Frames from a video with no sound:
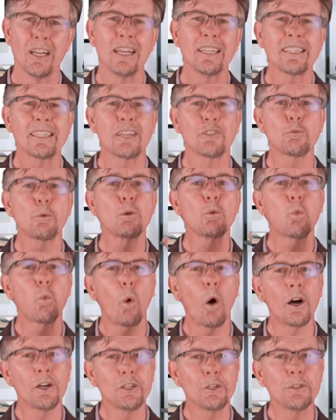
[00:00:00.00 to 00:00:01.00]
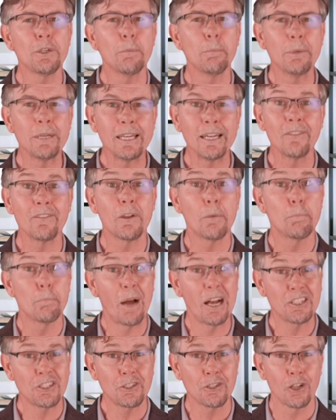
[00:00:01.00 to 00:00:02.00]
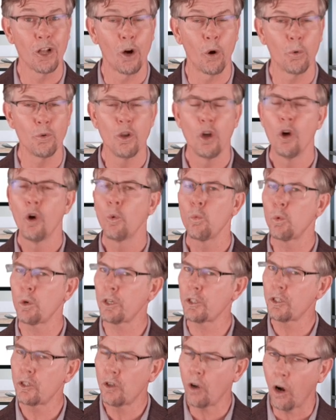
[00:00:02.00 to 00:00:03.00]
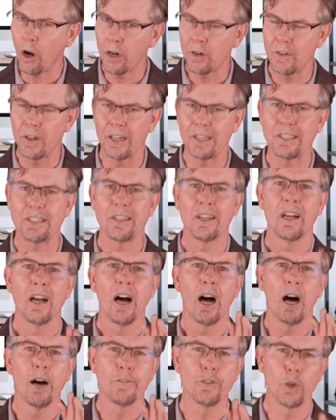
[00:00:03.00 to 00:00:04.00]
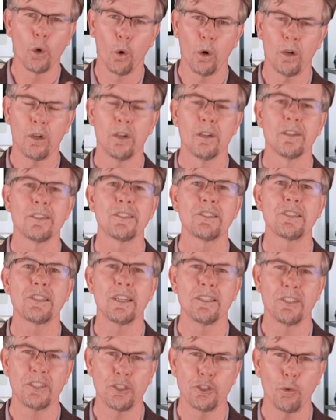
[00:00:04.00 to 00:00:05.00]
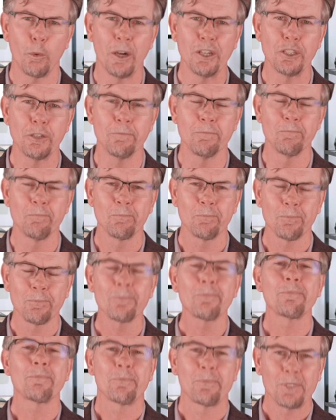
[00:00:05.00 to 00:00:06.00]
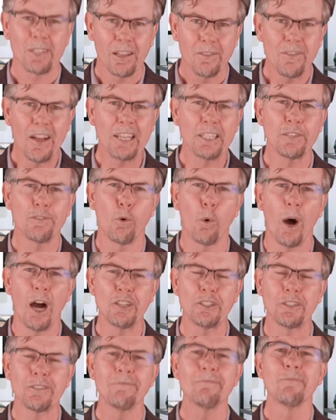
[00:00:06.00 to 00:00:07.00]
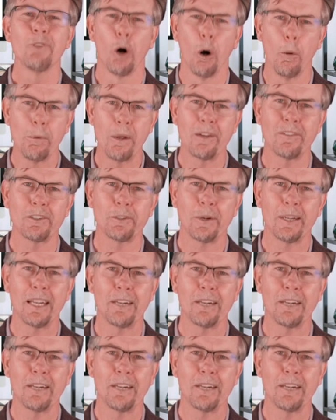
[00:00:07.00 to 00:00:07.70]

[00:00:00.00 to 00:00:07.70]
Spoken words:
because we want you to be in the best loan regardless of your situation. Thank you for watching. Hope you have a great